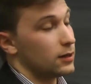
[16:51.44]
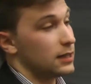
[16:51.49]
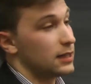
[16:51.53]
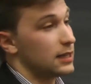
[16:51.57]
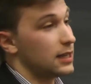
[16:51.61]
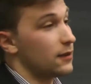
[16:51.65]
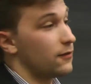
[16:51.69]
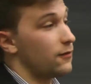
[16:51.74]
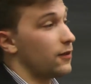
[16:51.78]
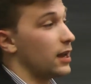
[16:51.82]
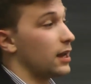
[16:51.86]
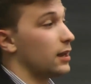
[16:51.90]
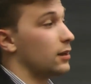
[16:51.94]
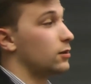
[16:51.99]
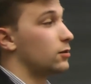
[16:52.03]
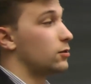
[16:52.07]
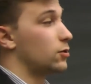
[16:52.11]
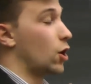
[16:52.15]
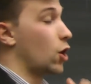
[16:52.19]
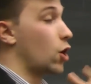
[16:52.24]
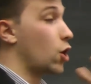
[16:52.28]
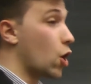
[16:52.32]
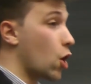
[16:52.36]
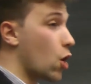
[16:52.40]
giving
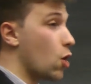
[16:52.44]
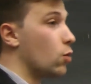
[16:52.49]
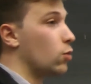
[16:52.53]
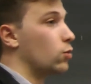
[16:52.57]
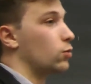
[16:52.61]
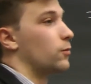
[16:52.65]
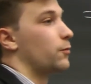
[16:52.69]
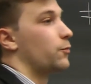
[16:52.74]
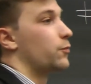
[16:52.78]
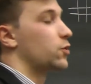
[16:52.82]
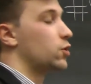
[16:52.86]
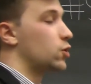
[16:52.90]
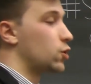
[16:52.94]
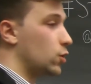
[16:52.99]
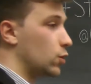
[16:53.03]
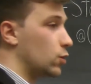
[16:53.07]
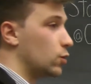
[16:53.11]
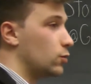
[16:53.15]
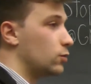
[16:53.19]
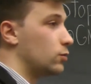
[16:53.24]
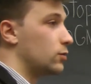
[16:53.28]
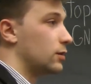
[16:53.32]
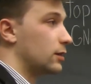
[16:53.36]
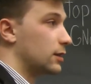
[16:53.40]
the go
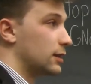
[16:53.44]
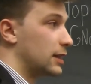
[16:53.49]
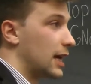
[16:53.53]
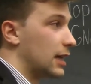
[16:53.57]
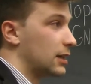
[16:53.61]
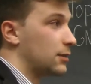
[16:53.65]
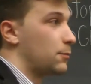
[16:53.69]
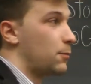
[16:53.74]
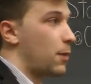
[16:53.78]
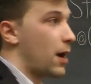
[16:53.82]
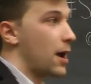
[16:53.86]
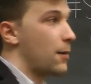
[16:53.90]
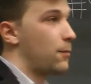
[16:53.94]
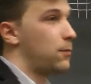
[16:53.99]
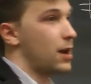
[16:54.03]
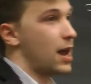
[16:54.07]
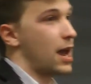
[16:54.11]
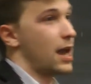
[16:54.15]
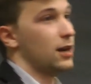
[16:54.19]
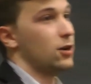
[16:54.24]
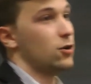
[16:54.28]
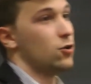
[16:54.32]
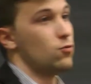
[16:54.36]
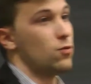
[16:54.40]
to that
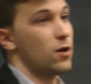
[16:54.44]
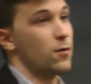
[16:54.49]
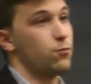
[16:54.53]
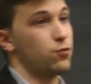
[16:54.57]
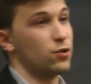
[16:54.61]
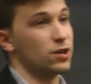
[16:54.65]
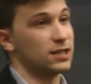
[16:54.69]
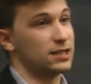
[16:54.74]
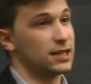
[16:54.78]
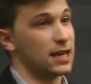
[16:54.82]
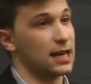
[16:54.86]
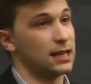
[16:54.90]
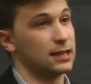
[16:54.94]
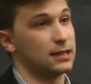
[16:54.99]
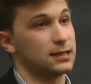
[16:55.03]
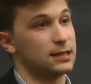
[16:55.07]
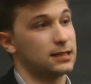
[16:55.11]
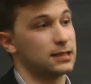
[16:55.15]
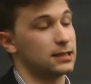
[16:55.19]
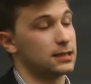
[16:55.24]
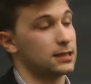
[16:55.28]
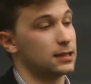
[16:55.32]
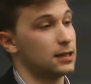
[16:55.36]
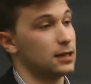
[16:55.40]
pipeline
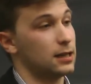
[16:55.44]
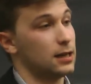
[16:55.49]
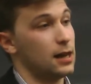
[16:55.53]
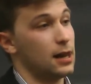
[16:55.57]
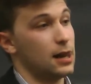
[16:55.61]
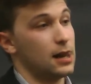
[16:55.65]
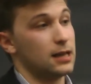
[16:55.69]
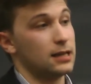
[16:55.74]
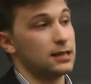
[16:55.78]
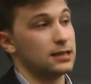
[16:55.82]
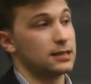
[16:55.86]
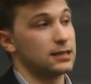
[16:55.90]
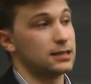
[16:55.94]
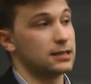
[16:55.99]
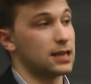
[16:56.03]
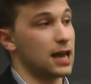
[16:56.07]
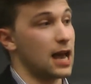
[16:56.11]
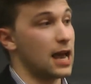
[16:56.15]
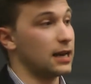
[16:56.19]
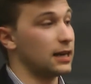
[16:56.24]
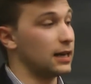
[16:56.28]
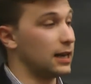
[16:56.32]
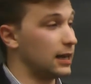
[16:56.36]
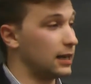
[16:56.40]
represents
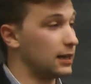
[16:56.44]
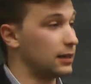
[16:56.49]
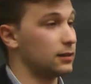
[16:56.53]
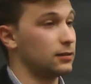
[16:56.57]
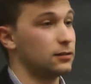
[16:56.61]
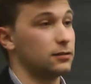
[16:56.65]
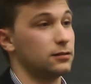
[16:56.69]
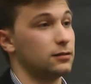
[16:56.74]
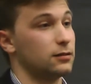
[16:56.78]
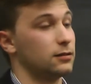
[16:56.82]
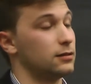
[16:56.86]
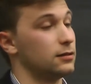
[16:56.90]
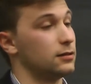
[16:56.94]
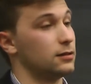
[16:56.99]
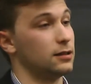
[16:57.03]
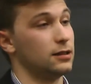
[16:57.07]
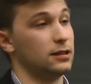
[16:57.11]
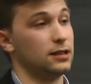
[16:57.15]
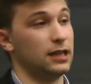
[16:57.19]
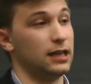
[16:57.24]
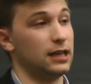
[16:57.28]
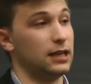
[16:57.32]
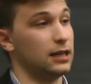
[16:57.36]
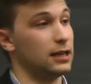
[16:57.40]
signing
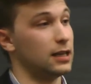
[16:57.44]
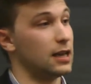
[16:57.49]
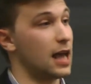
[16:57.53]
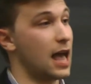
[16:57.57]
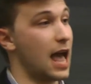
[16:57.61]
the